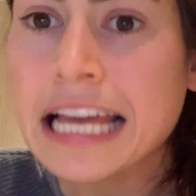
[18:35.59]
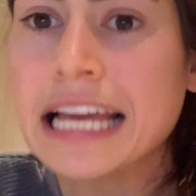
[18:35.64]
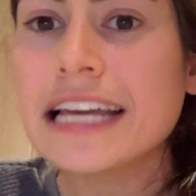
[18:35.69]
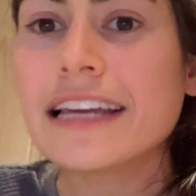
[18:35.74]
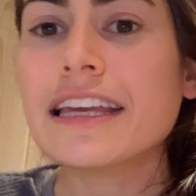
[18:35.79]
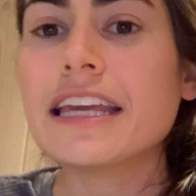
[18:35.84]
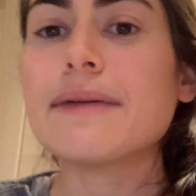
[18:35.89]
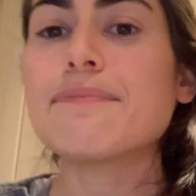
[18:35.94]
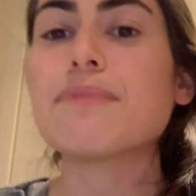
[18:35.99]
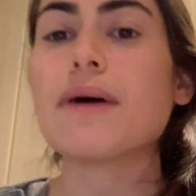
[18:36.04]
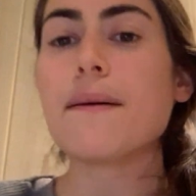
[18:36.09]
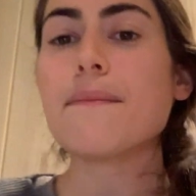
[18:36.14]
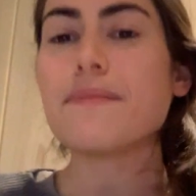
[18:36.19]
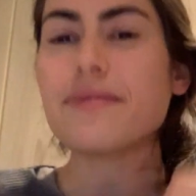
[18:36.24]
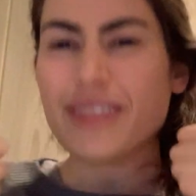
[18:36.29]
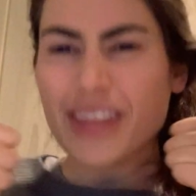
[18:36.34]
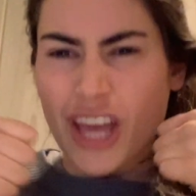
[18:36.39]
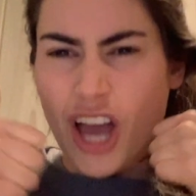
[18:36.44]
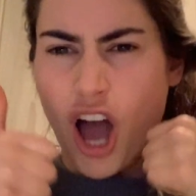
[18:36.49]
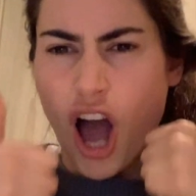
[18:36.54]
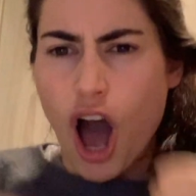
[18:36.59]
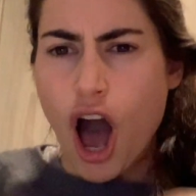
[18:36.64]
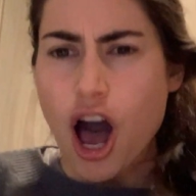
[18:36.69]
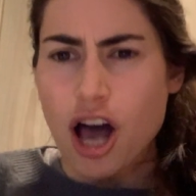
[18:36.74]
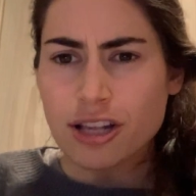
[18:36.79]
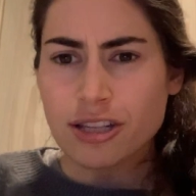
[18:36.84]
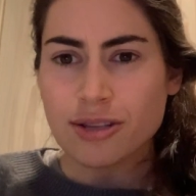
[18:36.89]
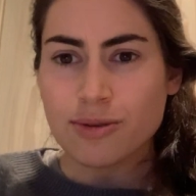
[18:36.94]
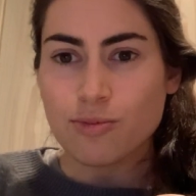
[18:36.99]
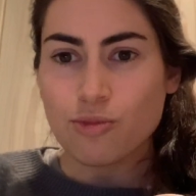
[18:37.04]
Keep up the
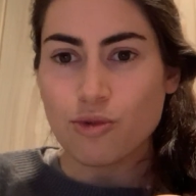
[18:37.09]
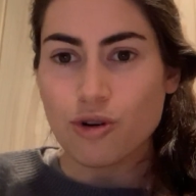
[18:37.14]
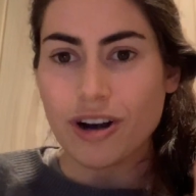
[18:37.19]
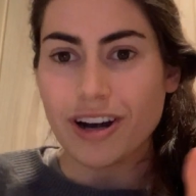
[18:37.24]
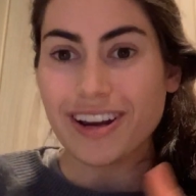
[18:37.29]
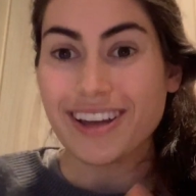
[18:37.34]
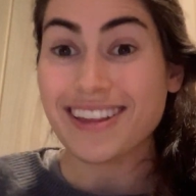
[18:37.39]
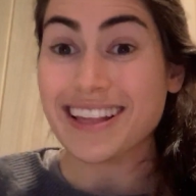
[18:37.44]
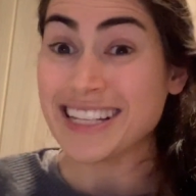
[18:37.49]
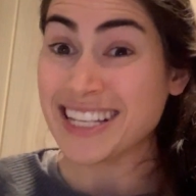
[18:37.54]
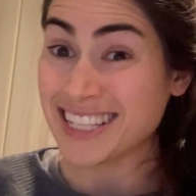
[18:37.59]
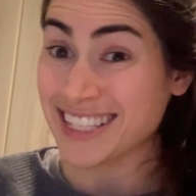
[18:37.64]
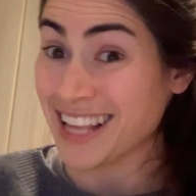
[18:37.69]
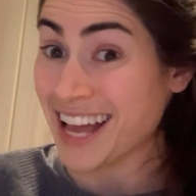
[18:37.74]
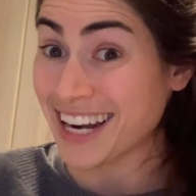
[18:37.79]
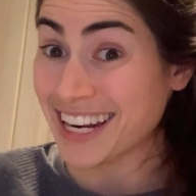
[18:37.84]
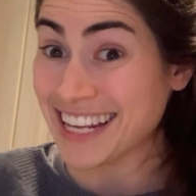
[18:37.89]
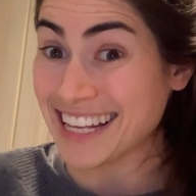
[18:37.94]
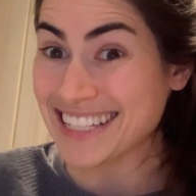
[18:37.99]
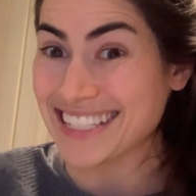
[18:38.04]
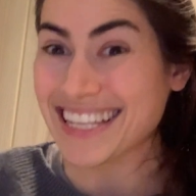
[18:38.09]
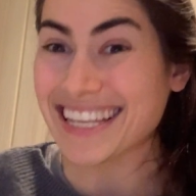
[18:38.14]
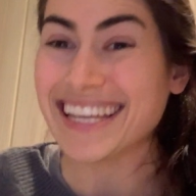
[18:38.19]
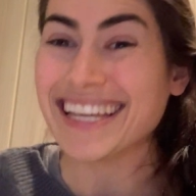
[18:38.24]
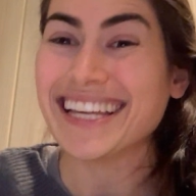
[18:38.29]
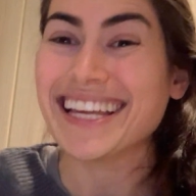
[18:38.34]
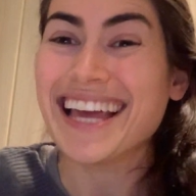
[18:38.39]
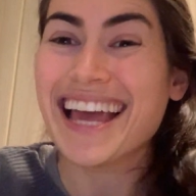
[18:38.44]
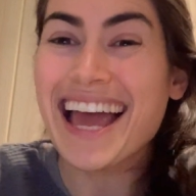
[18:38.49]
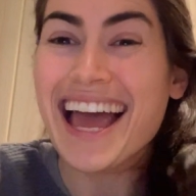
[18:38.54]
awesome work. This is not
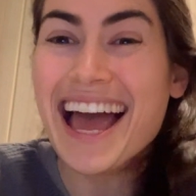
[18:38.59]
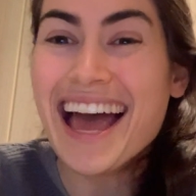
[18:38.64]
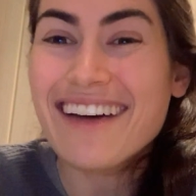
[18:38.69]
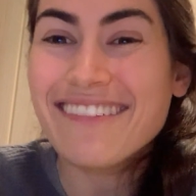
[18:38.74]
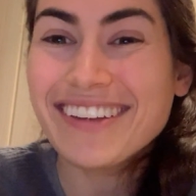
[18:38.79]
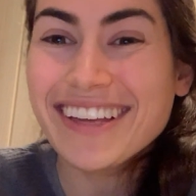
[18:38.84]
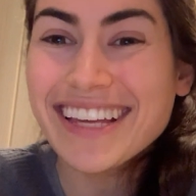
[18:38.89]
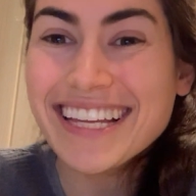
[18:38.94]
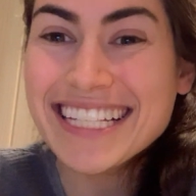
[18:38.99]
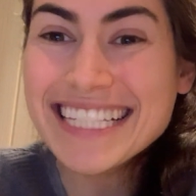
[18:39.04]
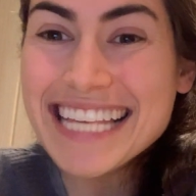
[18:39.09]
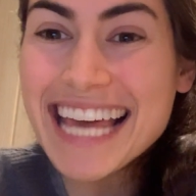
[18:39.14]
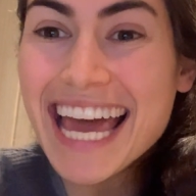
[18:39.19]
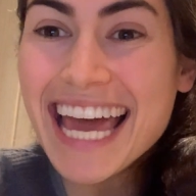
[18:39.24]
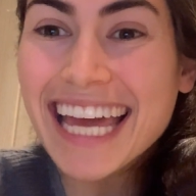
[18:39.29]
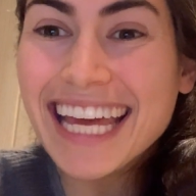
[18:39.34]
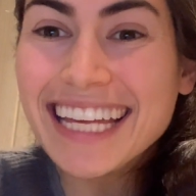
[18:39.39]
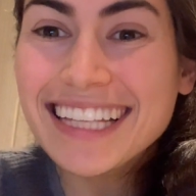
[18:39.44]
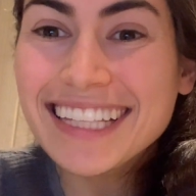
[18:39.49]
easy. Have a good day.